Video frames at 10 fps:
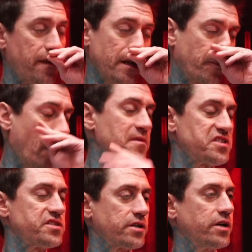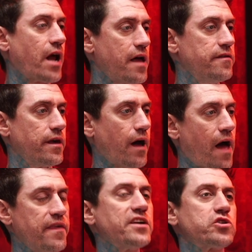the premise is a good idea. I
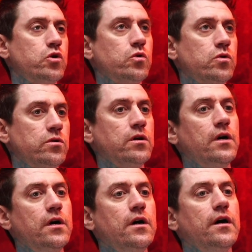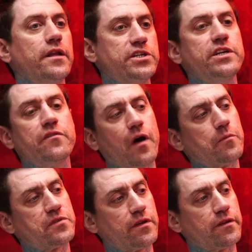think it's cool that she
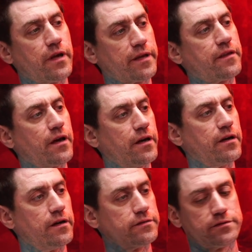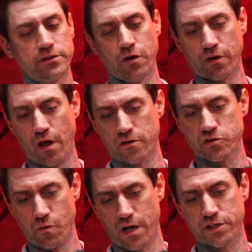developed like the color
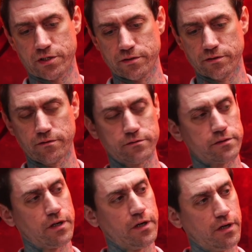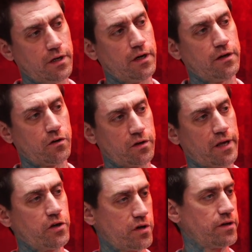swatch that
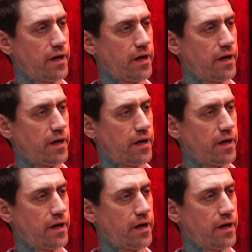you can like